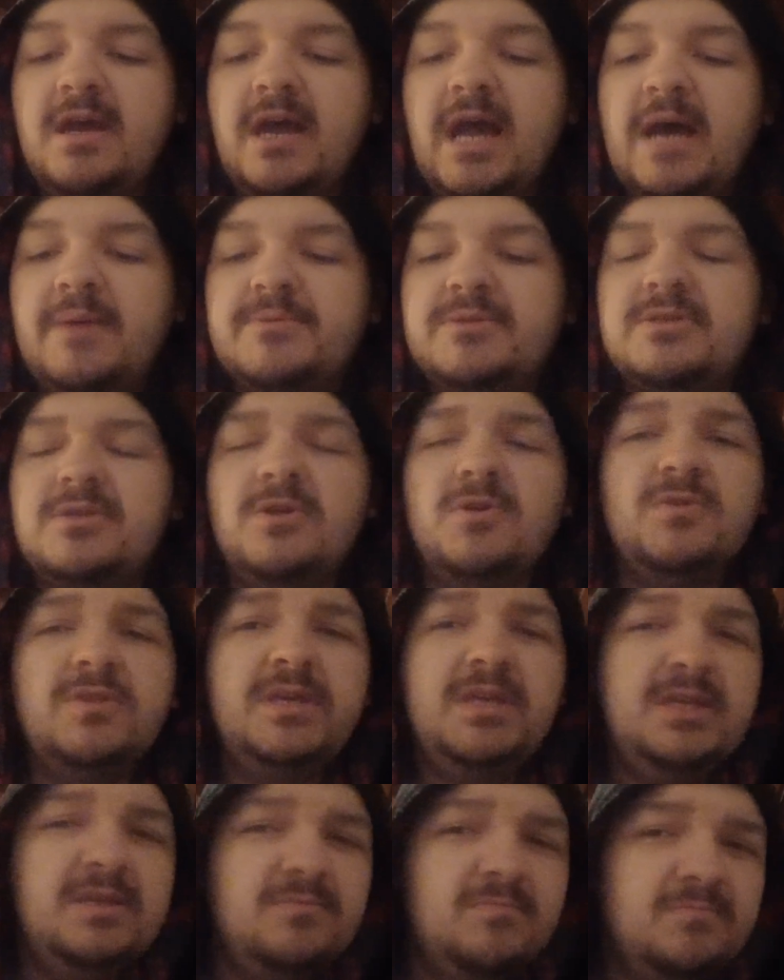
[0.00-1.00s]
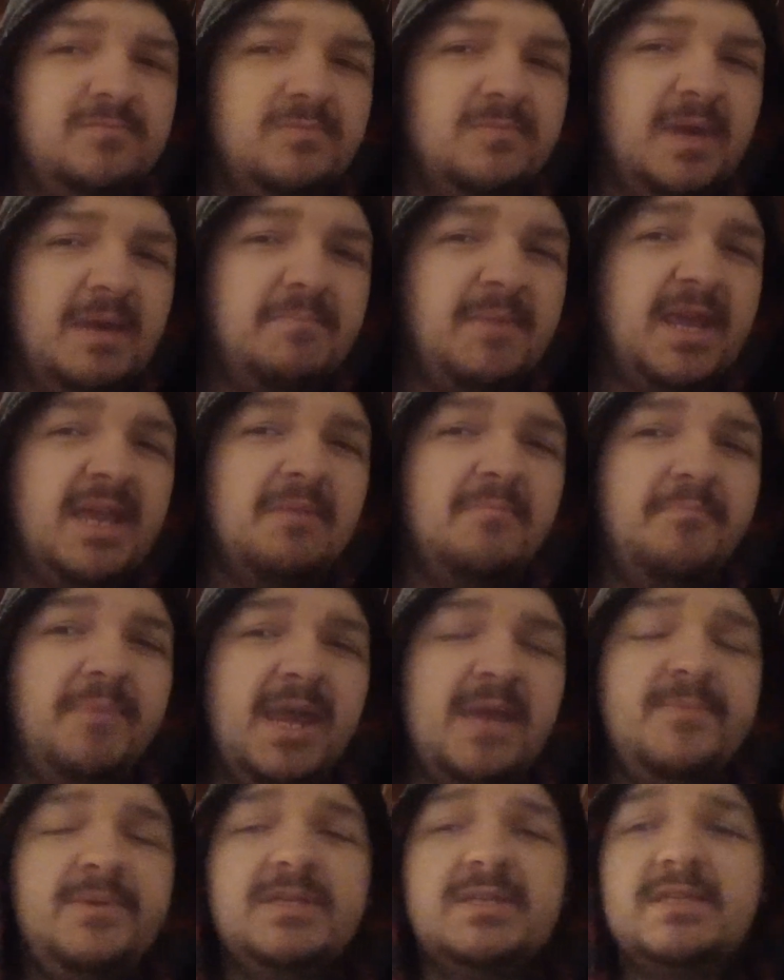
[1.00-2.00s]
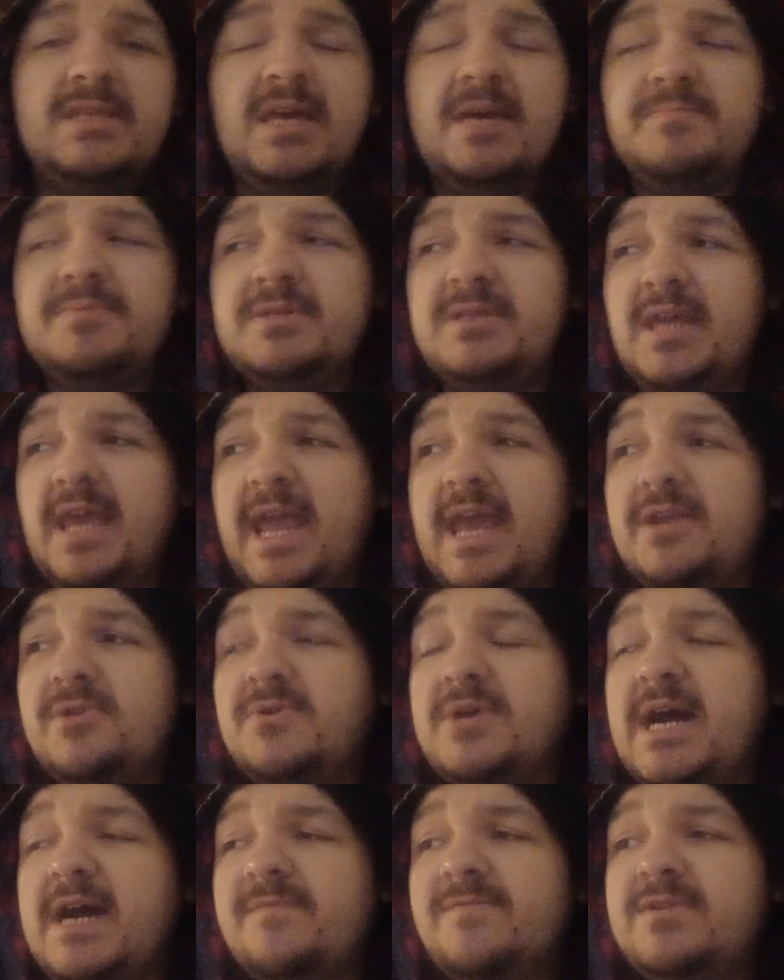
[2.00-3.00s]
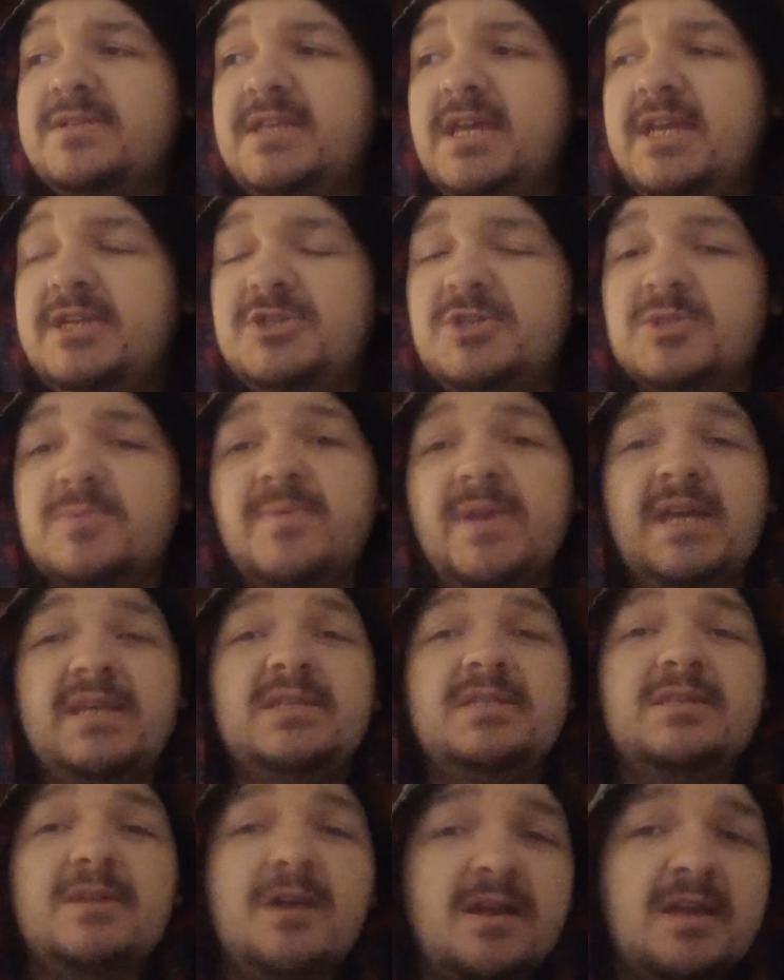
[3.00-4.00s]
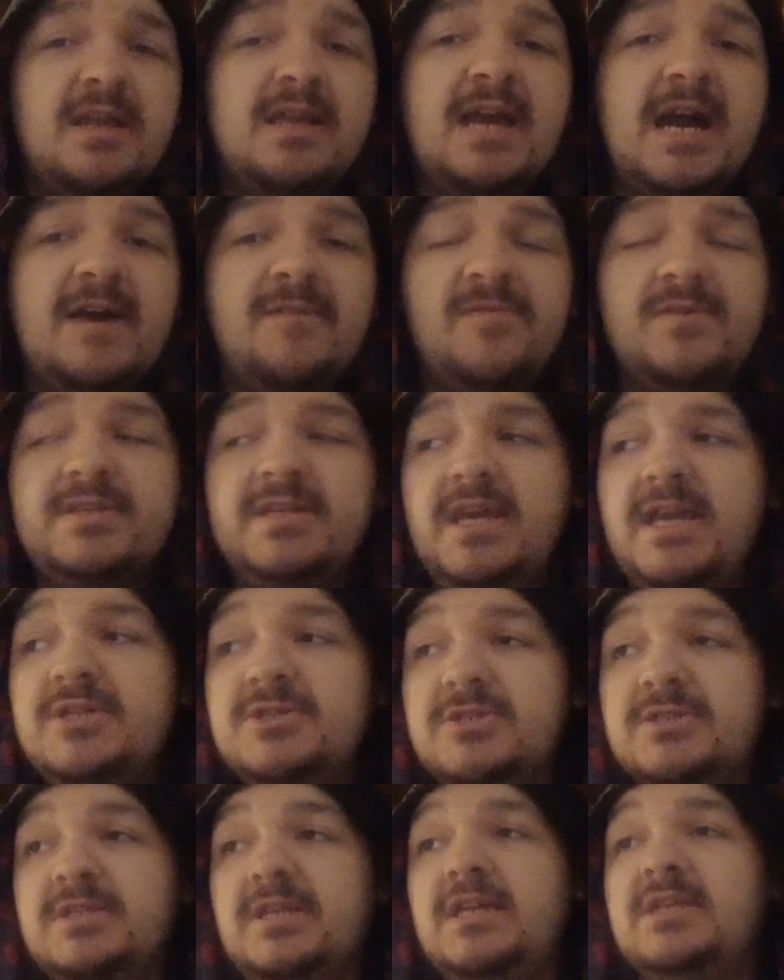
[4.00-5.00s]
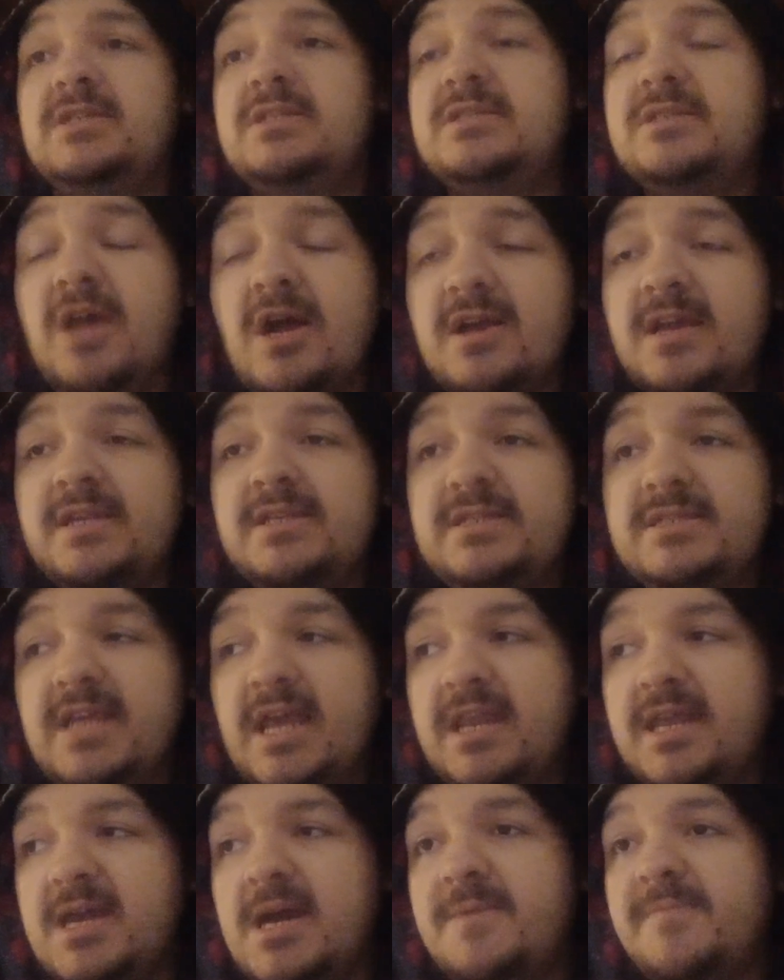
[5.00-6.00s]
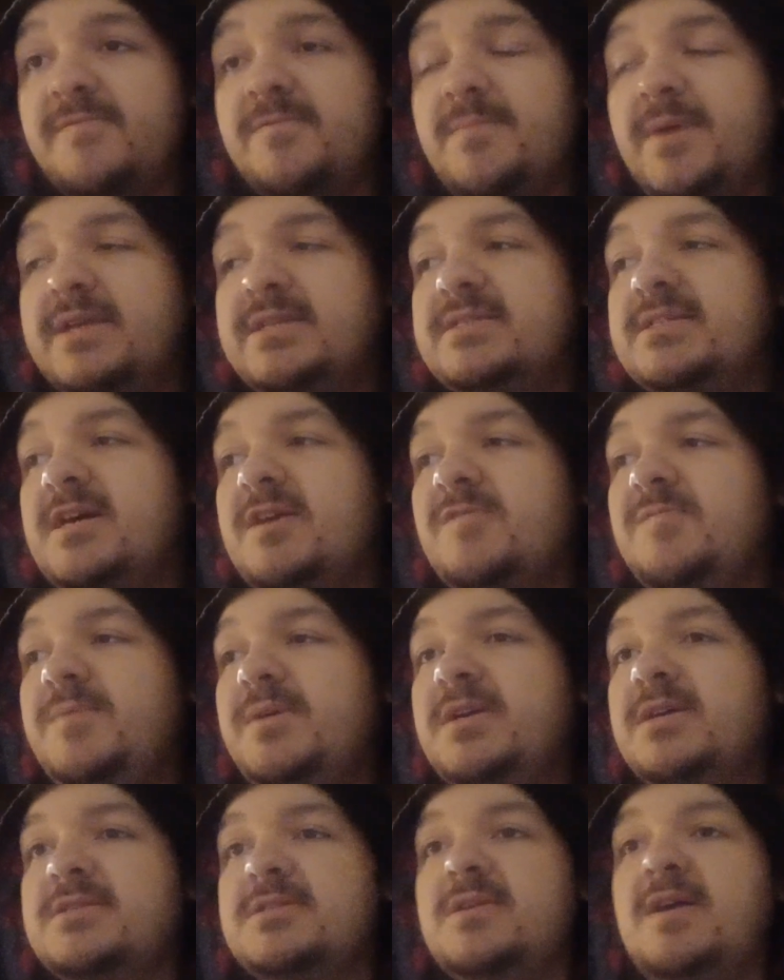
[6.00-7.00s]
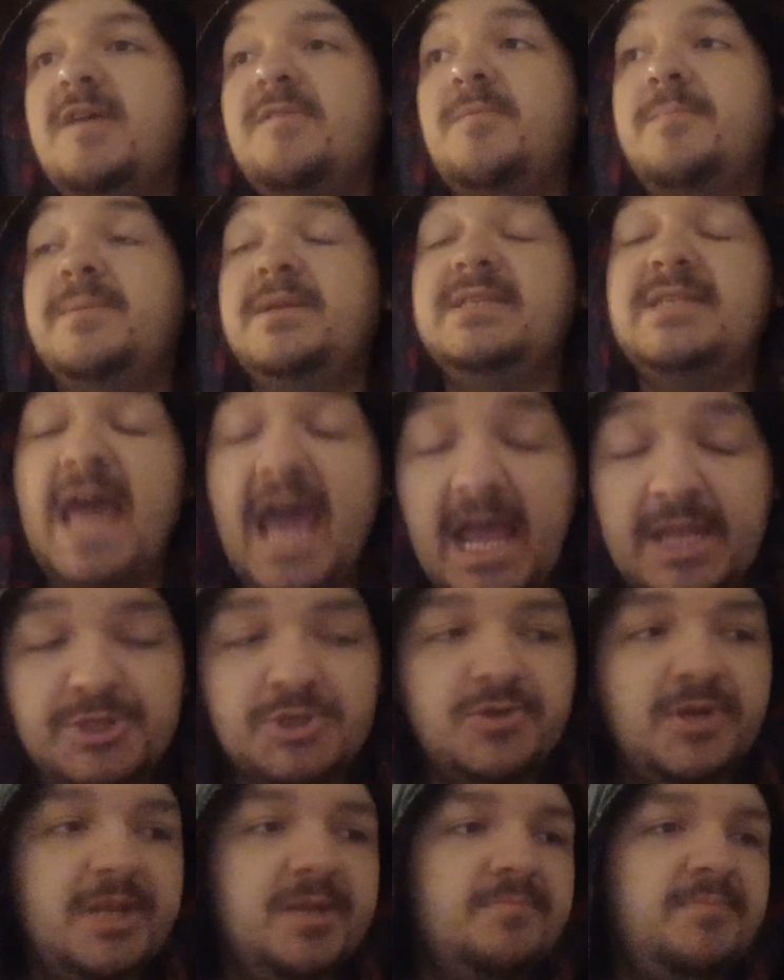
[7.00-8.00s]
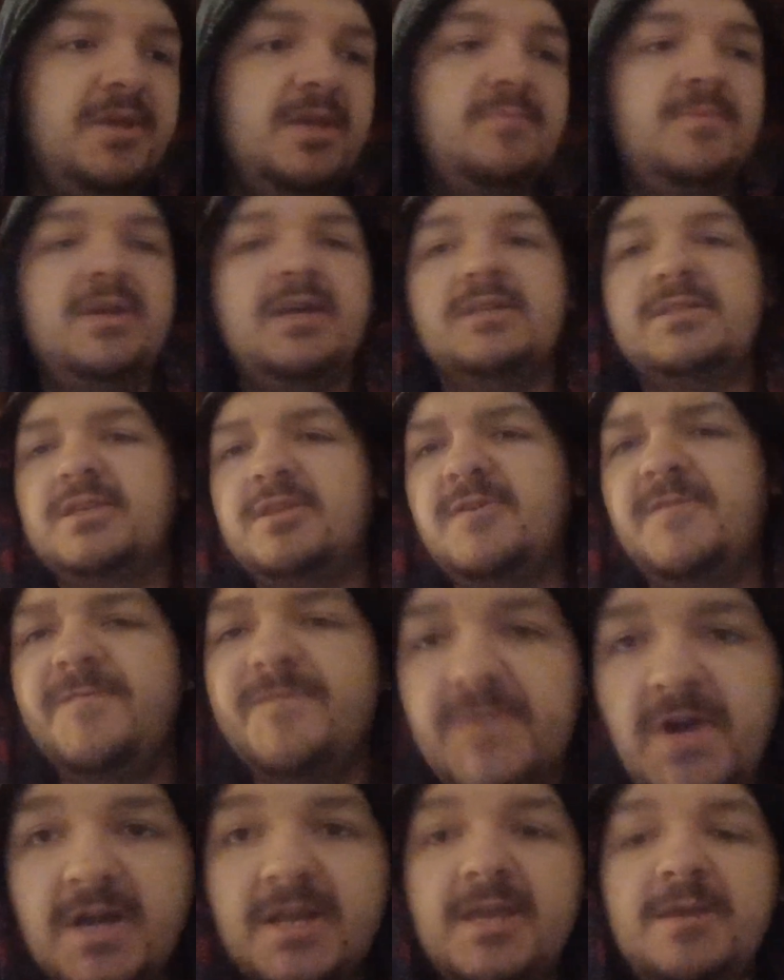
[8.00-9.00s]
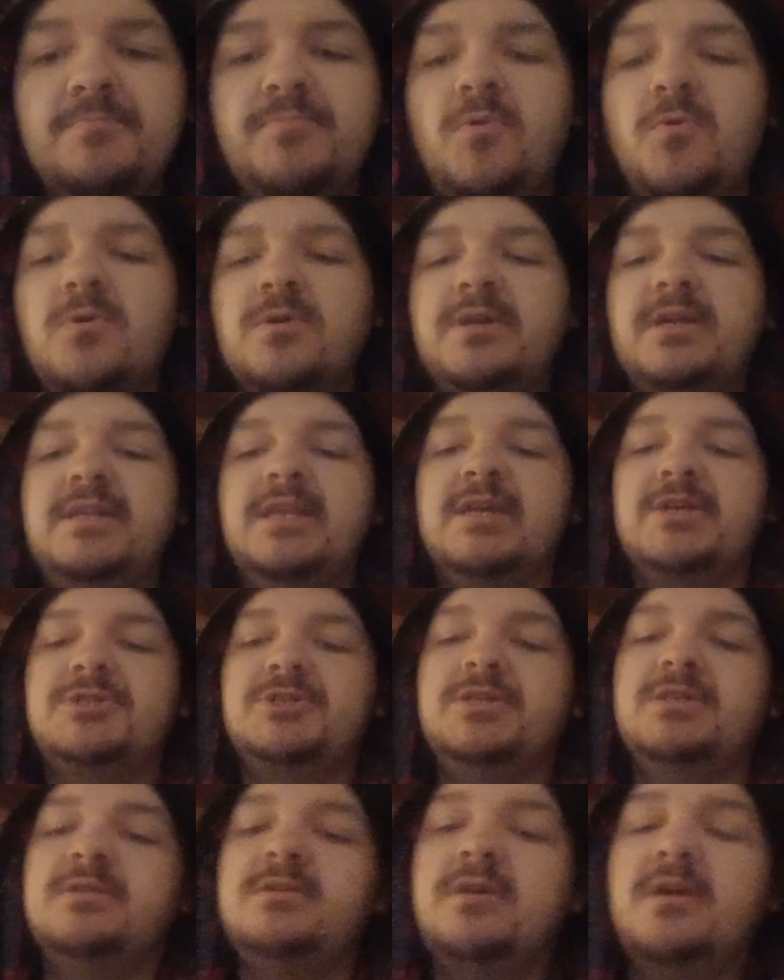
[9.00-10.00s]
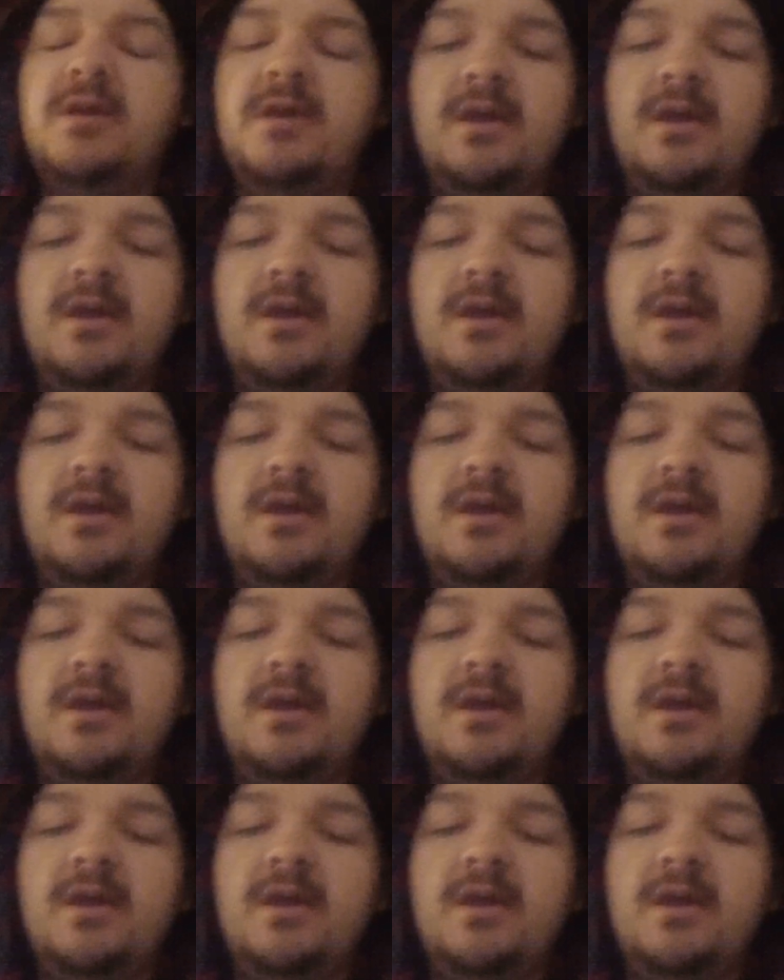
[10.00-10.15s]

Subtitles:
I'm slowly and making baby steps to handle confrontations, but I suck at confrontations, and I suck at standing up for myself because of how my dad treated me because of the fucking porn addiction,